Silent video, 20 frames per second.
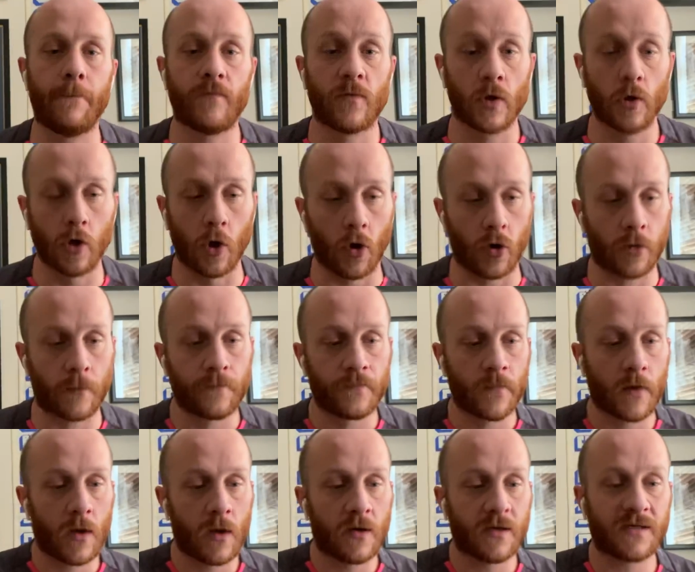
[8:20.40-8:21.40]
Look,
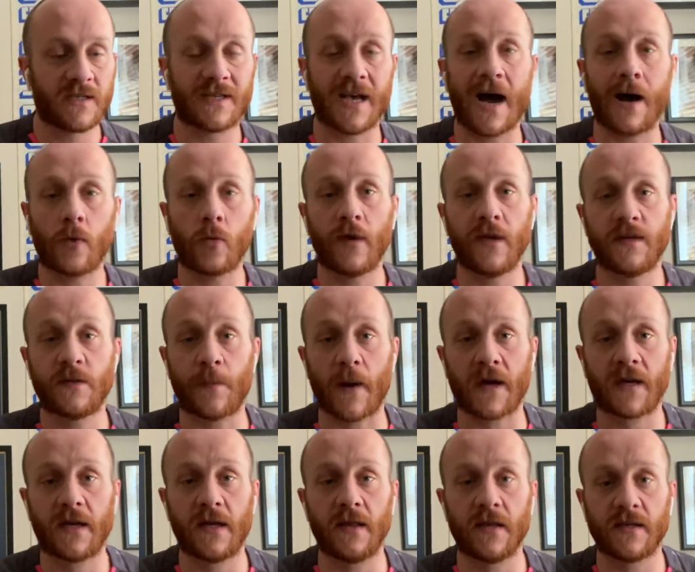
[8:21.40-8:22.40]
Sal is
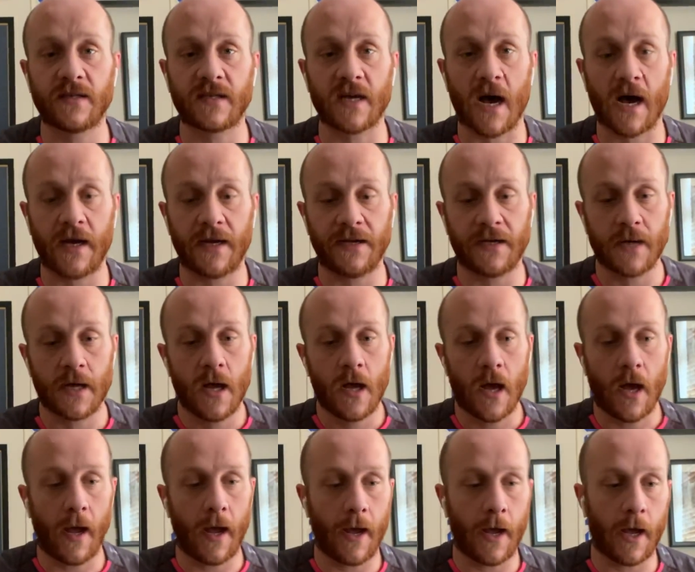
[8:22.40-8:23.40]
back in the side.
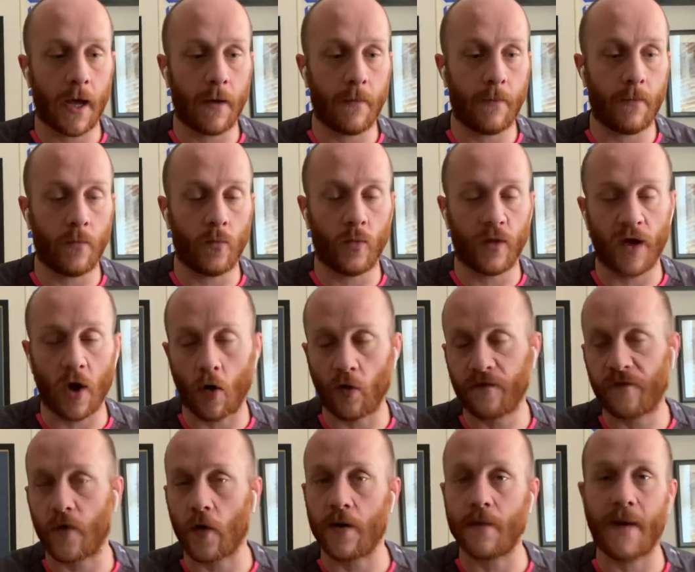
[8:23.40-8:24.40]
We all
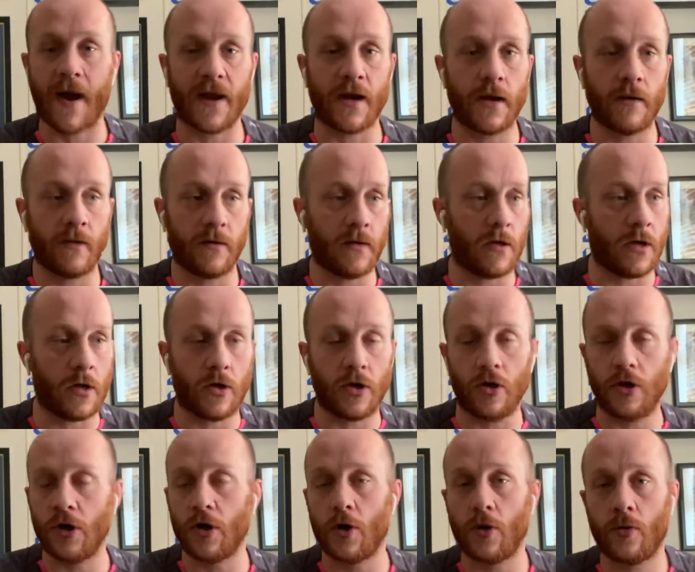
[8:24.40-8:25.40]
thought he
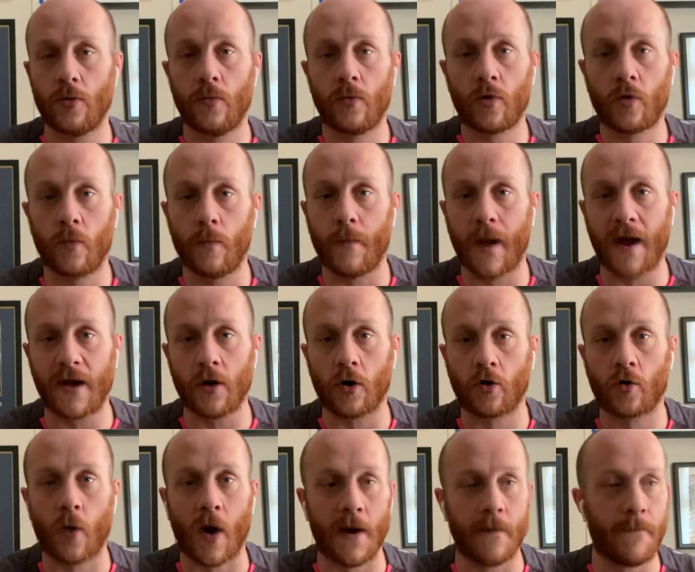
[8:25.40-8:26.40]
might
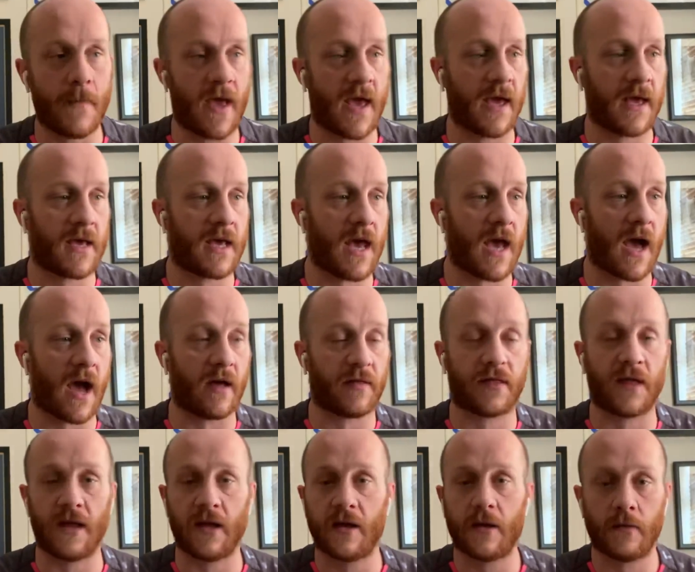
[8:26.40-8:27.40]
not quite make it. I
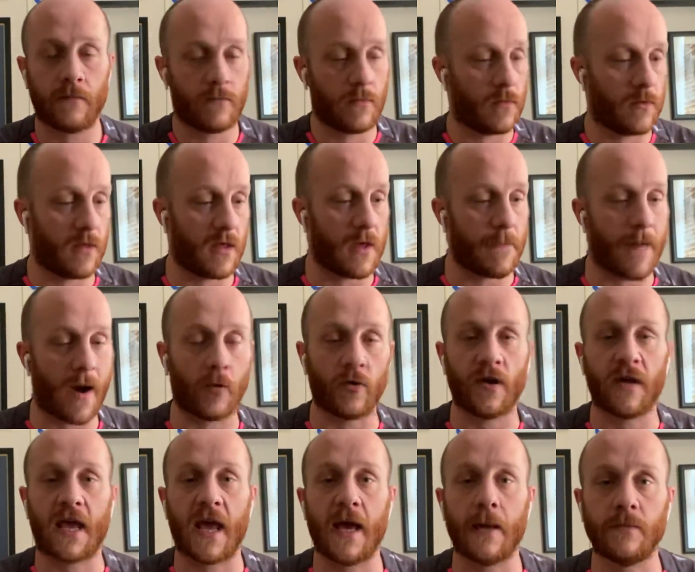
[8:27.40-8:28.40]
think the amount
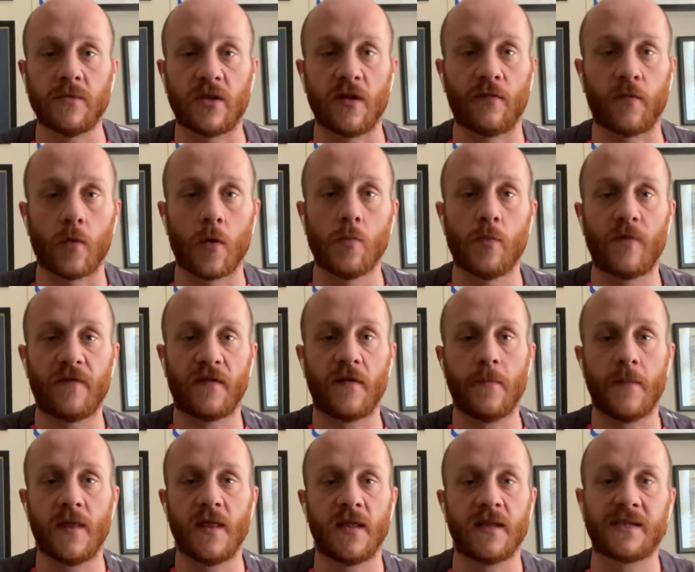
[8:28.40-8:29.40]
of games they've won with
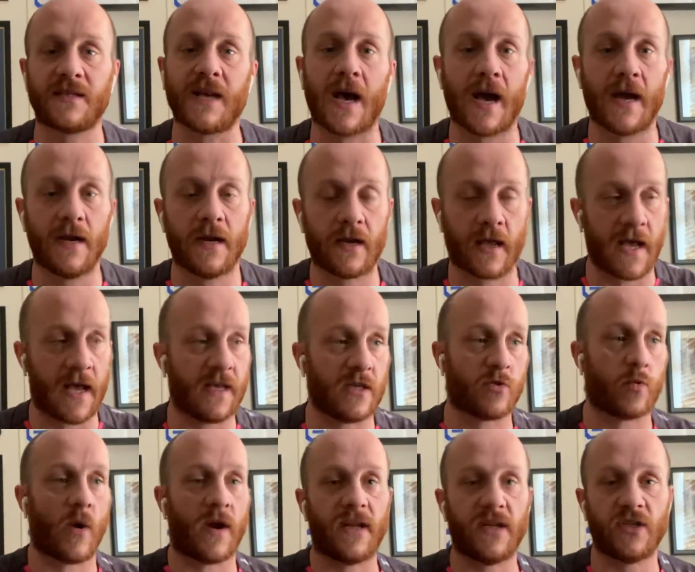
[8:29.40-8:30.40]
him in the side
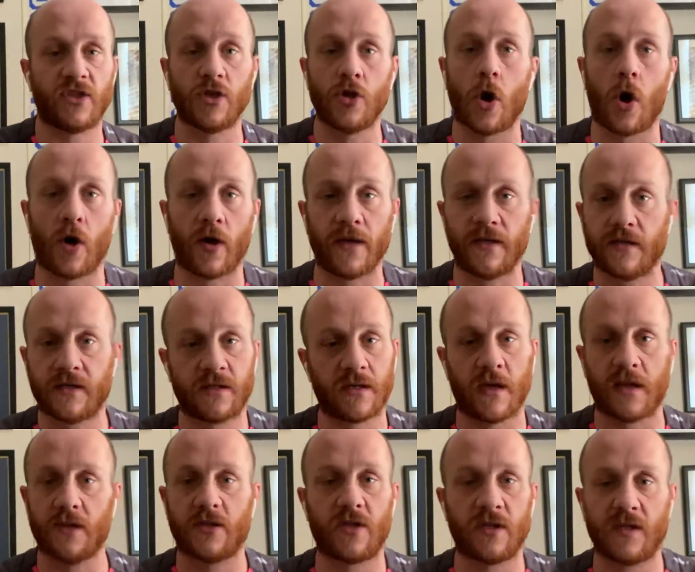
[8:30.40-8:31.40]
against when he's not,
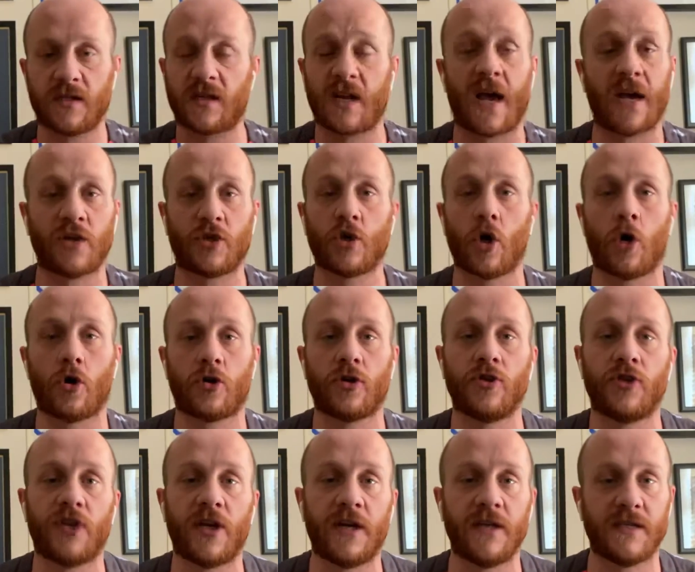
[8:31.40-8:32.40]
it's like chalk
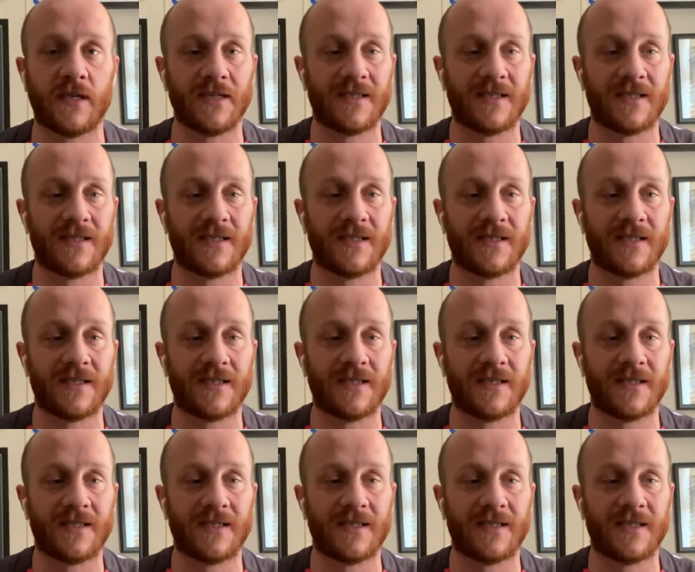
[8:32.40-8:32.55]
and cheese.